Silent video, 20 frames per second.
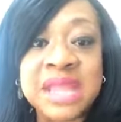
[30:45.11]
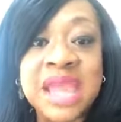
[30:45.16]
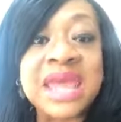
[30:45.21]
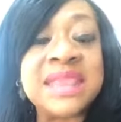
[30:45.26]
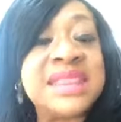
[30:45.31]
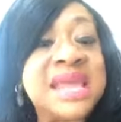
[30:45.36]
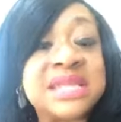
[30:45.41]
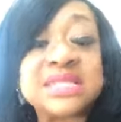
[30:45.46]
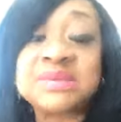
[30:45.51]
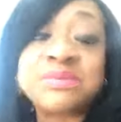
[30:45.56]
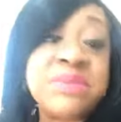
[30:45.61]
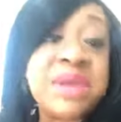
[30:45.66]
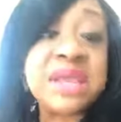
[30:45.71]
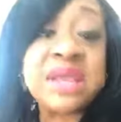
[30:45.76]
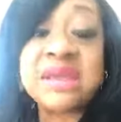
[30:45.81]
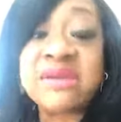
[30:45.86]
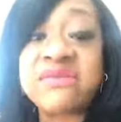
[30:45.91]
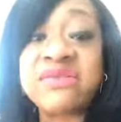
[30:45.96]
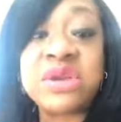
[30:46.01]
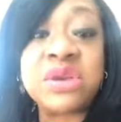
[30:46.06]
And that's
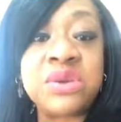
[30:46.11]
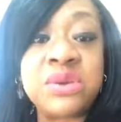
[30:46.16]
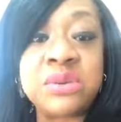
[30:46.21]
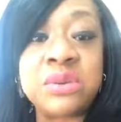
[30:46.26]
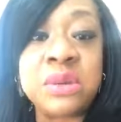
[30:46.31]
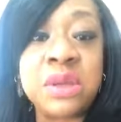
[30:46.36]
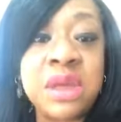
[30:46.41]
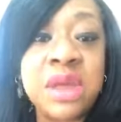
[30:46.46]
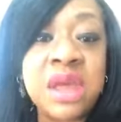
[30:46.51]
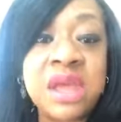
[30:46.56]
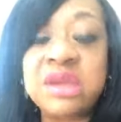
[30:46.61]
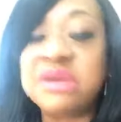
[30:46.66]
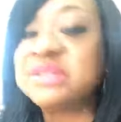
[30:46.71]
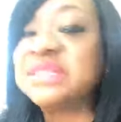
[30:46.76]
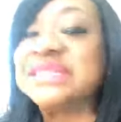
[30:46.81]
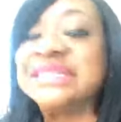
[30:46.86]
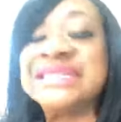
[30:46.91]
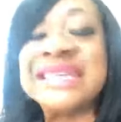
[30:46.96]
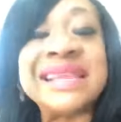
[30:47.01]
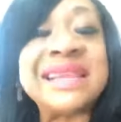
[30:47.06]
many of you. You're
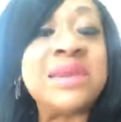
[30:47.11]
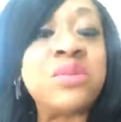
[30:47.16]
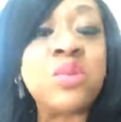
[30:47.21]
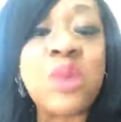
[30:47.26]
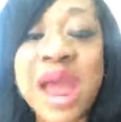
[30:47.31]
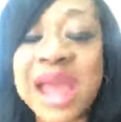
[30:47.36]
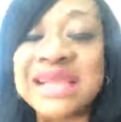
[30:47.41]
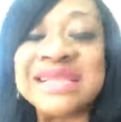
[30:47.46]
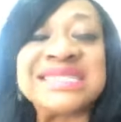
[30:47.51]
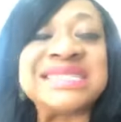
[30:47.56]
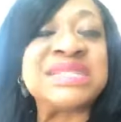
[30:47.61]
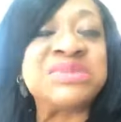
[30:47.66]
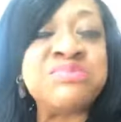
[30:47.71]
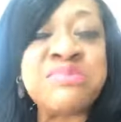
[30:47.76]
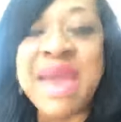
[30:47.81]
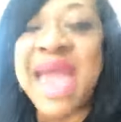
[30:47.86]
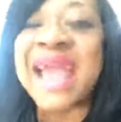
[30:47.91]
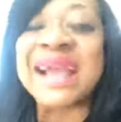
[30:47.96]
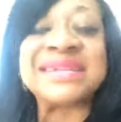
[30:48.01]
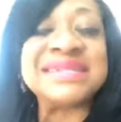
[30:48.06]
sitting right
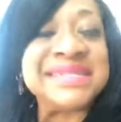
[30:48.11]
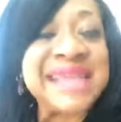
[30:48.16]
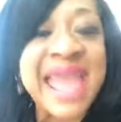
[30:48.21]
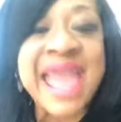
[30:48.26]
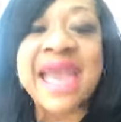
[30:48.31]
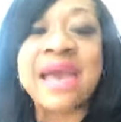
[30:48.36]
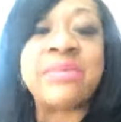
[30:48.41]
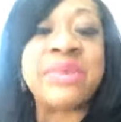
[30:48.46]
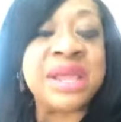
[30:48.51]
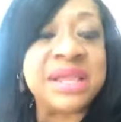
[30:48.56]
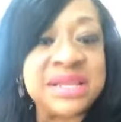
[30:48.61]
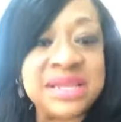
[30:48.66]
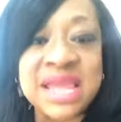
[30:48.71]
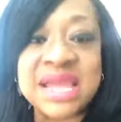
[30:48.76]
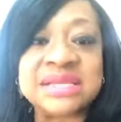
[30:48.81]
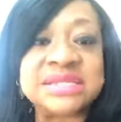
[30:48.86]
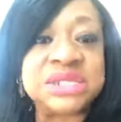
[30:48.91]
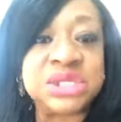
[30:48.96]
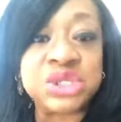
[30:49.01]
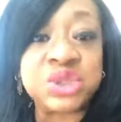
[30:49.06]
smack dab in
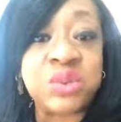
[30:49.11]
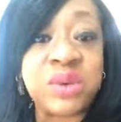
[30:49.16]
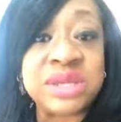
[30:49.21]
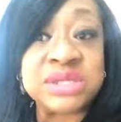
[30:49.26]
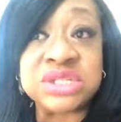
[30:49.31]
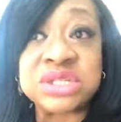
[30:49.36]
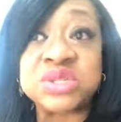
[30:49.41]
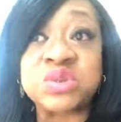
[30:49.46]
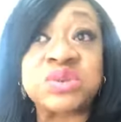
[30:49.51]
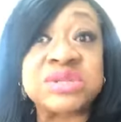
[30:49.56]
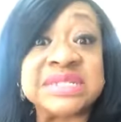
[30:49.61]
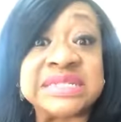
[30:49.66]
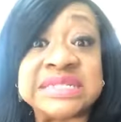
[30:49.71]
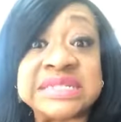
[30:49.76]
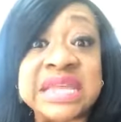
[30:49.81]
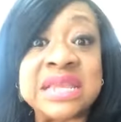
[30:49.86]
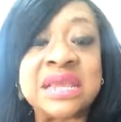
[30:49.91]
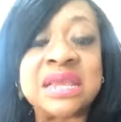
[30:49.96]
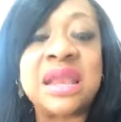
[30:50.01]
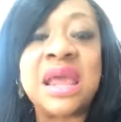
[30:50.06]
dead situations. We're
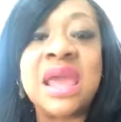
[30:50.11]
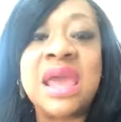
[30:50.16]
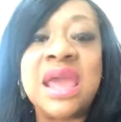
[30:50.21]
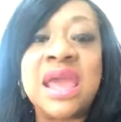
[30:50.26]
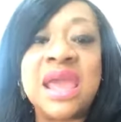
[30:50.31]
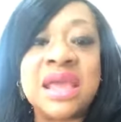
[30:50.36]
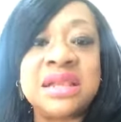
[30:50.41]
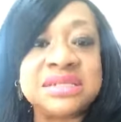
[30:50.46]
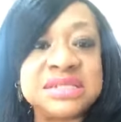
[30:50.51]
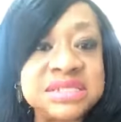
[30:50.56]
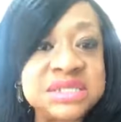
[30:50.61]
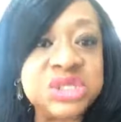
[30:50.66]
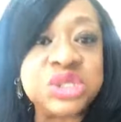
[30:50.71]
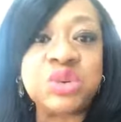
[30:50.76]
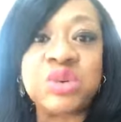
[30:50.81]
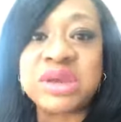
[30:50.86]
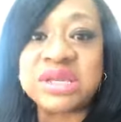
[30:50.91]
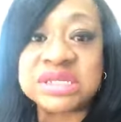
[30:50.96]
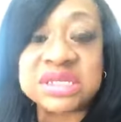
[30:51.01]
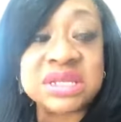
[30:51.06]
sitting in a
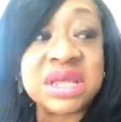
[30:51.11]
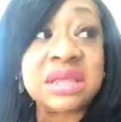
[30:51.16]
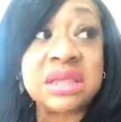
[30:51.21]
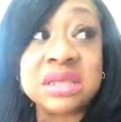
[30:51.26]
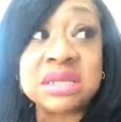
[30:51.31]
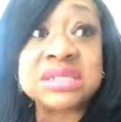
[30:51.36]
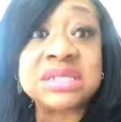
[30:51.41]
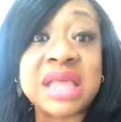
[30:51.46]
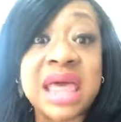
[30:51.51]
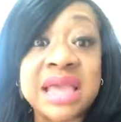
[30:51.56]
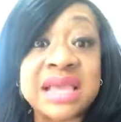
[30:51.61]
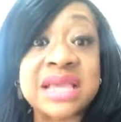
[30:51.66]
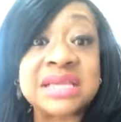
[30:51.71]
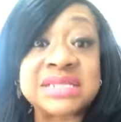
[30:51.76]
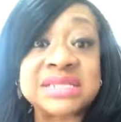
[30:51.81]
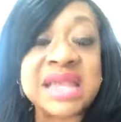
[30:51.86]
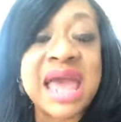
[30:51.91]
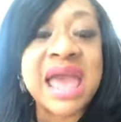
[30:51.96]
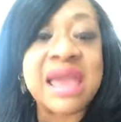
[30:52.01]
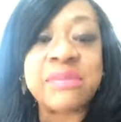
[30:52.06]
situation that looks like
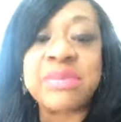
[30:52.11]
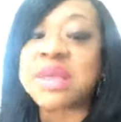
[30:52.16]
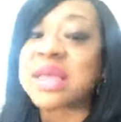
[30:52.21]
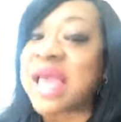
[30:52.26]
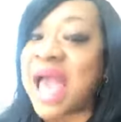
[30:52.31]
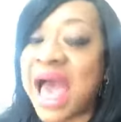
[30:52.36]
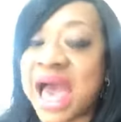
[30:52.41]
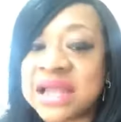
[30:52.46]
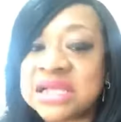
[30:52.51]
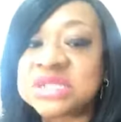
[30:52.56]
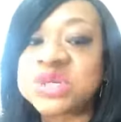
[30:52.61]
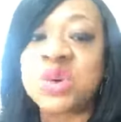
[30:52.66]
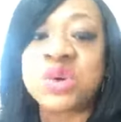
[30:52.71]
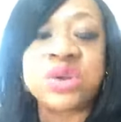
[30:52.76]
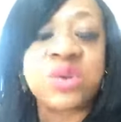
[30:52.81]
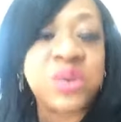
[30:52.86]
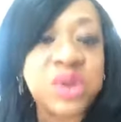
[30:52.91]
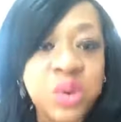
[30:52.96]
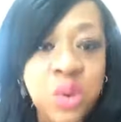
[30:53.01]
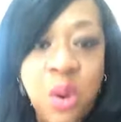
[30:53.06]
it's dying, but God is going
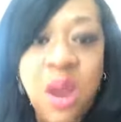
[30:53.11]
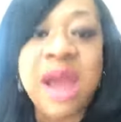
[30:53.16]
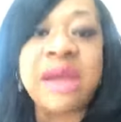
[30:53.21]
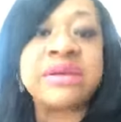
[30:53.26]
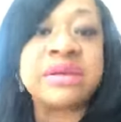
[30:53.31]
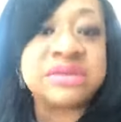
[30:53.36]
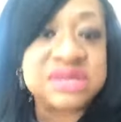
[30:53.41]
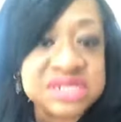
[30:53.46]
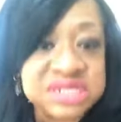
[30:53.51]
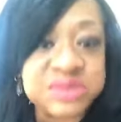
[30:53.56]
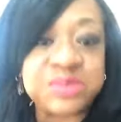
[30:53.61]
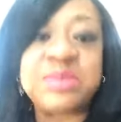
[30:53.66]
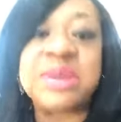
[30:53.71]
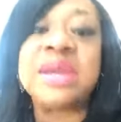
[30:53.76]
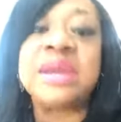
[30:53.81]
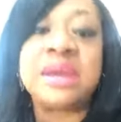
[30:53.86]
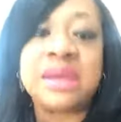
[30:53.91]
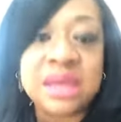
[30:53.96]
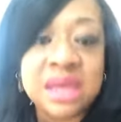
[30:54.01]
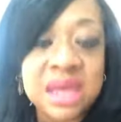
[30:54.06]
to require you to
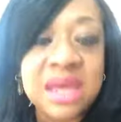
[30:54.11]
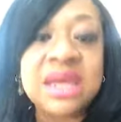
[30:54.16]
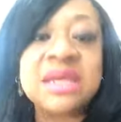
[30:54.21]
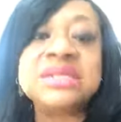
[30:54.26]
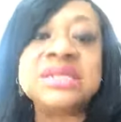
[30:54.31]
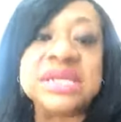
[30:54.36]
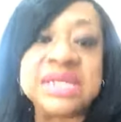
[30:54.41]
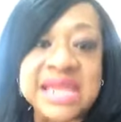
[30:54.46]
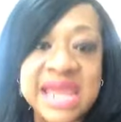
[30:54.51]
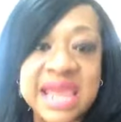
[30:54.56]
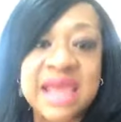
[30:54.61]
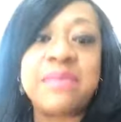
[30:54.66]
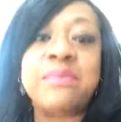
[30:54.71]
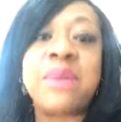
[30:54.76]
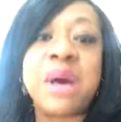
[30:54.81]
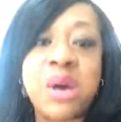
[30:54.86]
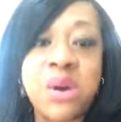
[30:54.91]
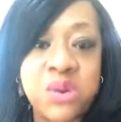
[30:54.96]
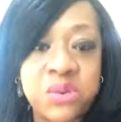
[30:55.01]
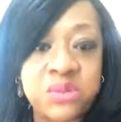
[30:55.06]
speak to dead
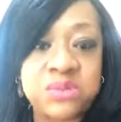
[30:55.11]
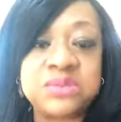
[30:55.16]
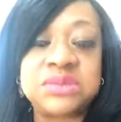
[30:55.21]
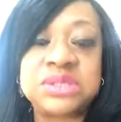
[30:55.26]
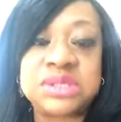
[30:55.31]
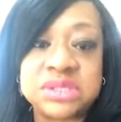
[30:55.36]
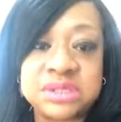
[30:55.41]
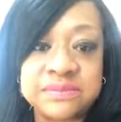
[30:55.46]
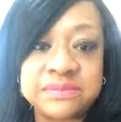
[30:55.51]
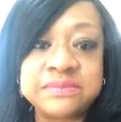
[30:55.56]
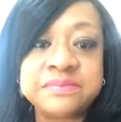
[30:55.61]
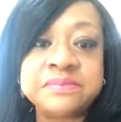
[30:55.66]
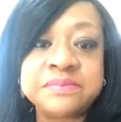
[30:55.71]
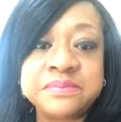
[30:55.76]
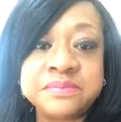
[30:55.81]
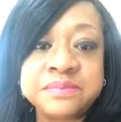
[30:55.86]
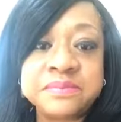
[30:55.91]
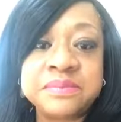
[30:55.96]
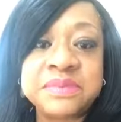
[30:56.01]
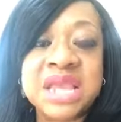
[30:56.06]
bones.
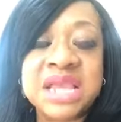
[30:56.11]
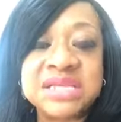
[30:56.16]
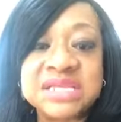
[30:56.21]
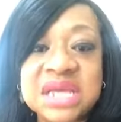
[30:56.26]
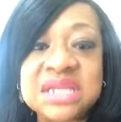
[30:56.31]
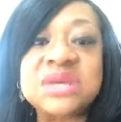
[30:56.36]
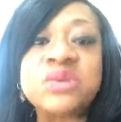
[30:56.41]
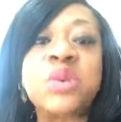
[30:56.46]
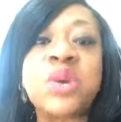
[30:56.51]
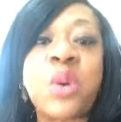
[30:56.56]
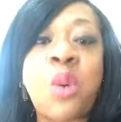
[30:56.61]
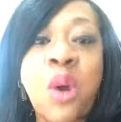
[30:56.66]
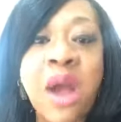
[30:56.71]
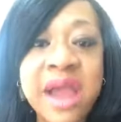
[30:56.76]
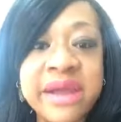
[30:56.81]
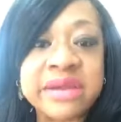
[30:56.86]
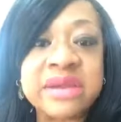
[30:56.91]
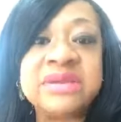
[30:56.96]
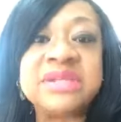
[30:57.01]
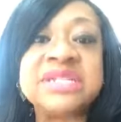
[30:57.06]
He's going to
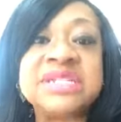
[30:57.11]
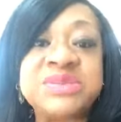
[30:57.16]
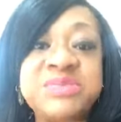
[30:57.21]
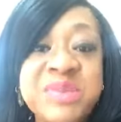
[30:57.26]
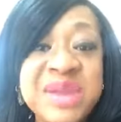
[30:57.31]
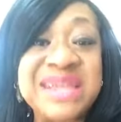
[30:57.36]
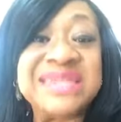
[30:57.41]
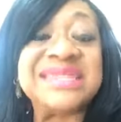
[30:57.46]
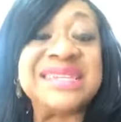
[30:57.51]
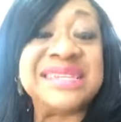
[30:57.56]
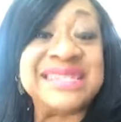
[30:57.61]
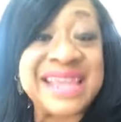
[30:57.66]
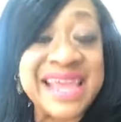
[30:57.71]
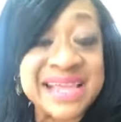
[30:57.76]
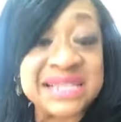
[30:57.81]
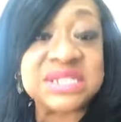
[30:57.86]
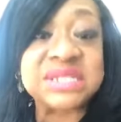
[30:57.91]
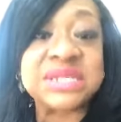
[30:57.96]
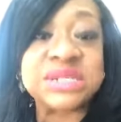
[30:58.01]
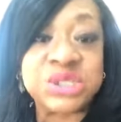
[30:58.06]
require you to speak to
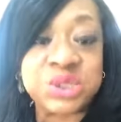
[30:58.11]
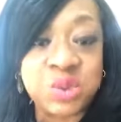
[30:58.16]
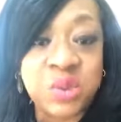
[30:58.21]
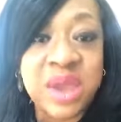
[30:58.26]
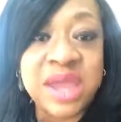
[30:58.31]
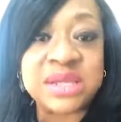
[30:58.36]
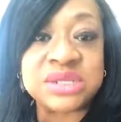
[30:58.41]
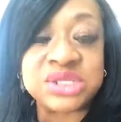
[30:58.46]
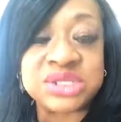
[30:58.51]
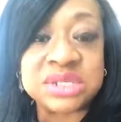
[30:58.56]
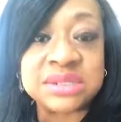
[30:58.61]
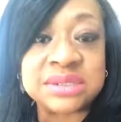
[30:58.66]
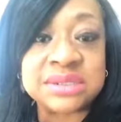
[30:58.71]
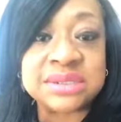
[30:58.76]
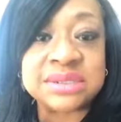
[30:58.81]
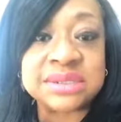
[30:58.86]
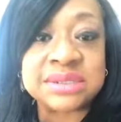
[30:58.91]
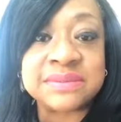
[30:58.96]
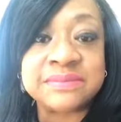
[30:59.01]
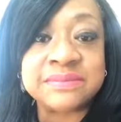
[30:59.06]
dead
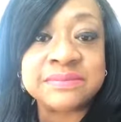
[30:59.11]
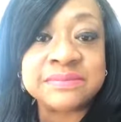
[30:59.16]
situations.